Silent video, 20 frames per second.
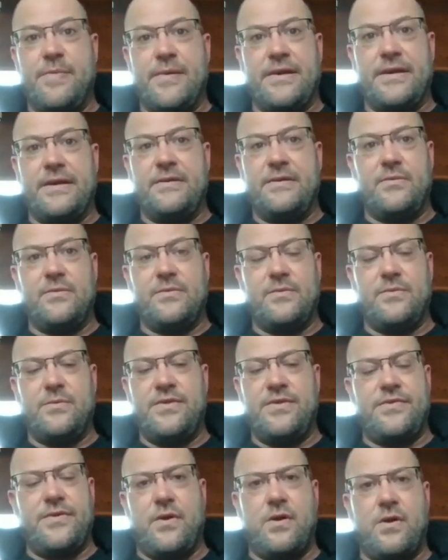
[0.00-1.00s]
But
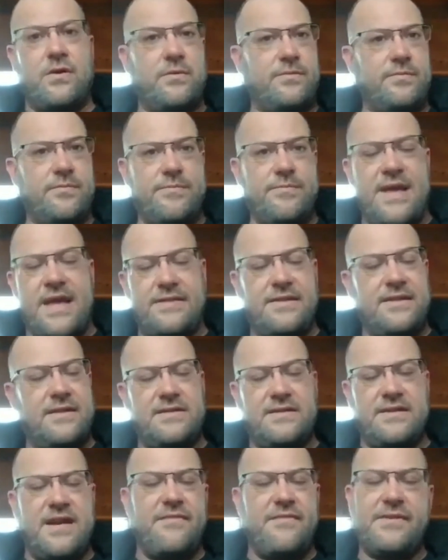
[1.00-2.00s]
with our
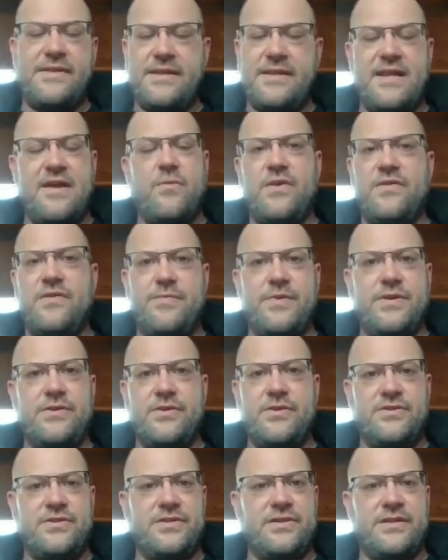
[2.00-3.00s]
methods and everything that we've
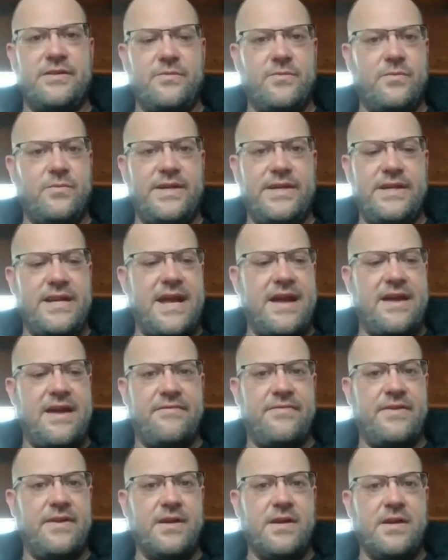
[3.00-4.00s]
been using, we
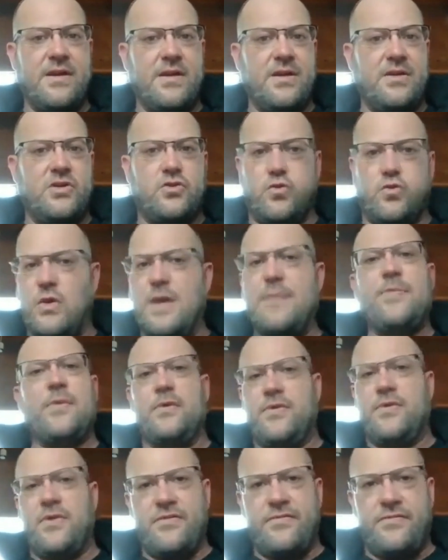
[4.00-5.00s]
have
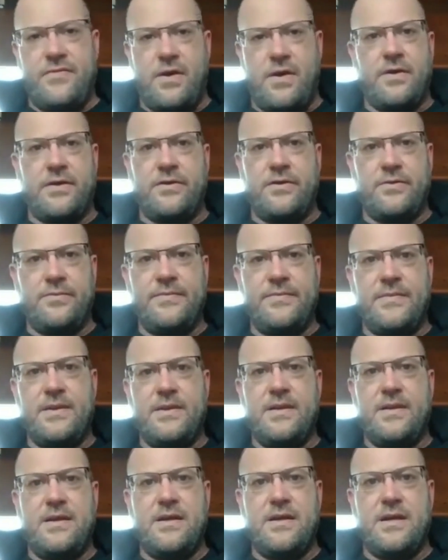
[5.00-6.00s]
tripled our volume
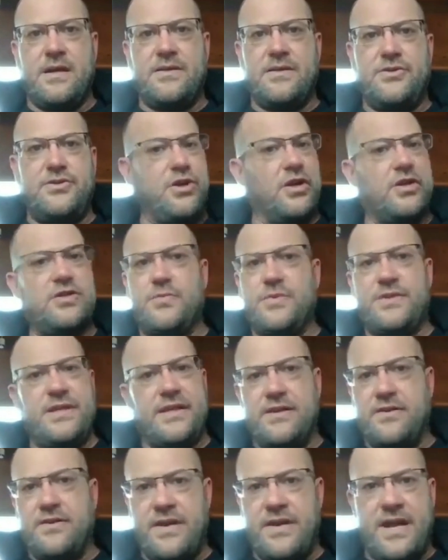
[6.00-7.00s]
just with
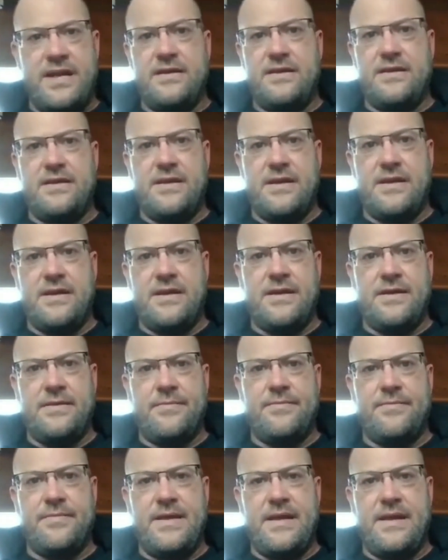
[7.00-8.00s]
the internet
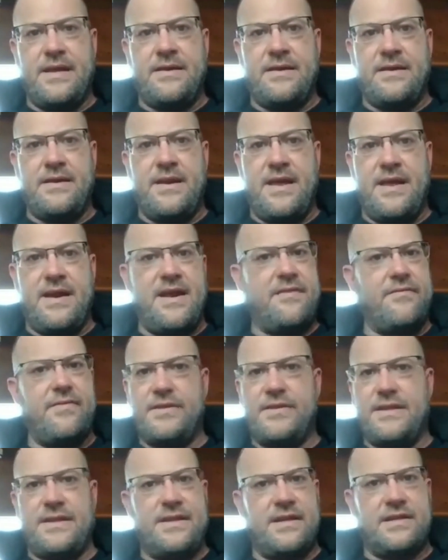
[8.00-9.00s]
and
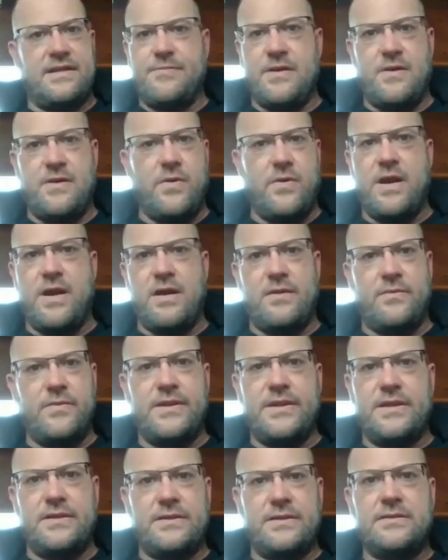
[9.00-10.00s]
everything that's been going on
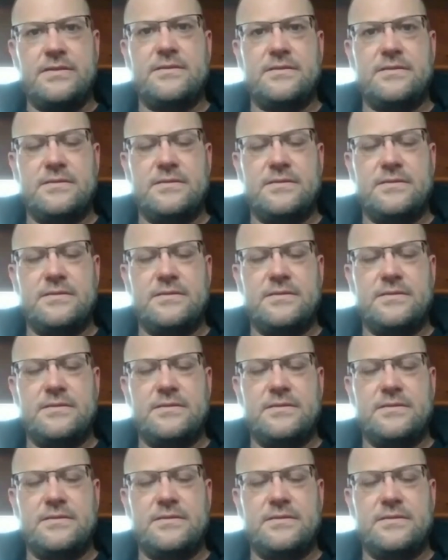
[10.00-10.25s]
with it.